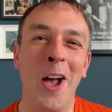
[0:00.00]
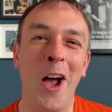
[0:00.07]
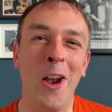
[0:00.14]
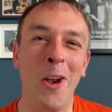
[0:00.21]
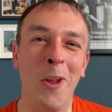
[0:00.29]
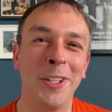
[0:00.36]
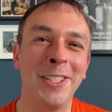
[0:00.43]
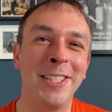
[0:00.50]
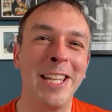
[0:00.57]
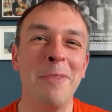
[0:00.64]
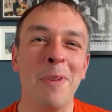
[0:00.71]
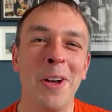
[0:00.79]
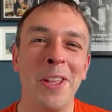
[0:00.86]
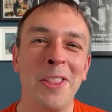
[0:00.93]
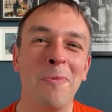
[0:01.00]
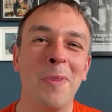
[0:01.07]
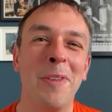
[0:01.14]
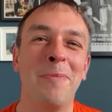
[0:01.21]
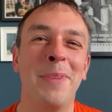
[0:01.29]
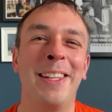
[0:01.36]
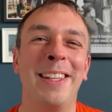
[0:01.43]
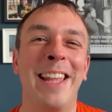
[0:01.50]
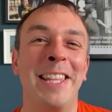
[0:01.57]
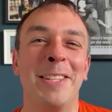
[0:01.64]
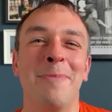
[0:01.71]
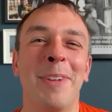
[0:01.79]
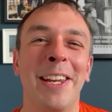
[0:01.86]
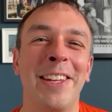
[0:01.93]
a lot deeper than we've been led
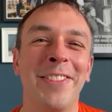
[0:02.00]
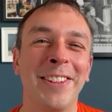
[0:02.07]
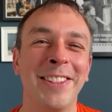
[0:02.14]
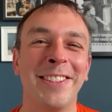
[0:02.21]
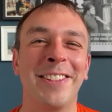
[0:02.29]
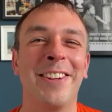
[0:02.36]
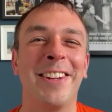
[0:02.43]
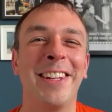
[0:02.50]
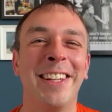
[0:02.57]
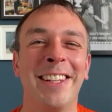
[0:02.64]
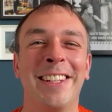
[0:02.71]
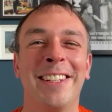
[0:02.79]
to believe on screen?